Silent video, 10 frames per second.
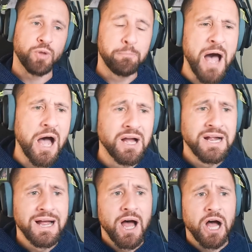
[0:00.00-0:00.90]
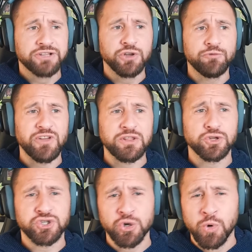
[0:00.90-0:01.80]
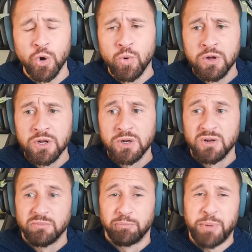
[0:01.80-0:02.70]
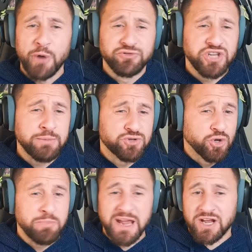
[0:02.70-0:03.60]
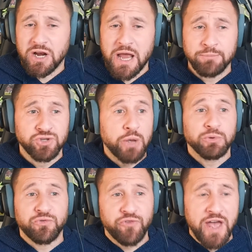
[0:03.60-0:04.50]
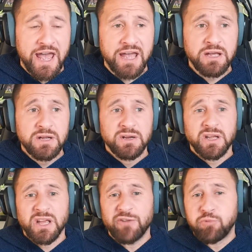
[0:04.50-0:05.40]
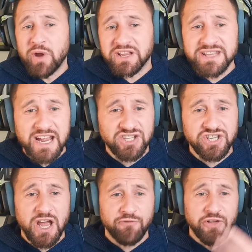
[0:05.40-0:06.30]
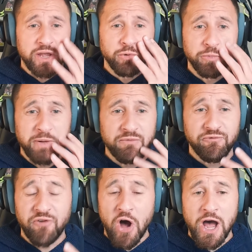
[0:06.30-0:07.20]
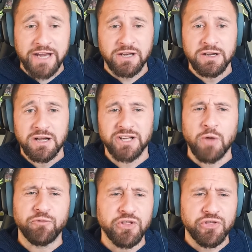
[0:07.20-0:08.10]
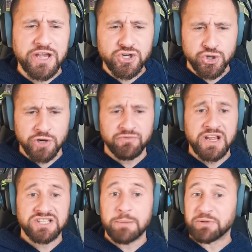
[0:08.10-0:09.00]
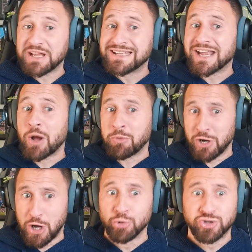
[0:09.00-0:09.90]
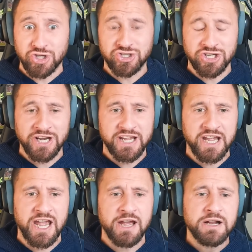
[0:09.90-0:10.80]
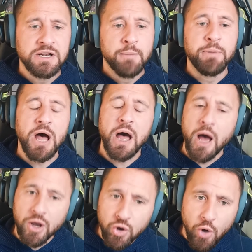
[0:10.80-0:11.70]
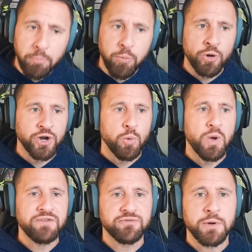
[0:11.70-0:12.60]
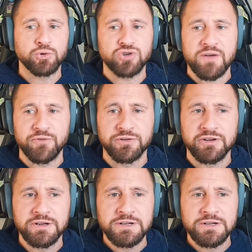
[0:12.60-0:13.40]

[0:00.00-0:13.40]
But I do think the two all, both teams could make claims that it was fair. If we had nicked it, I think it would have been fine. I don't think they should have nicked it, but they did come closest to nicking it, but a good point away from Old Trafford.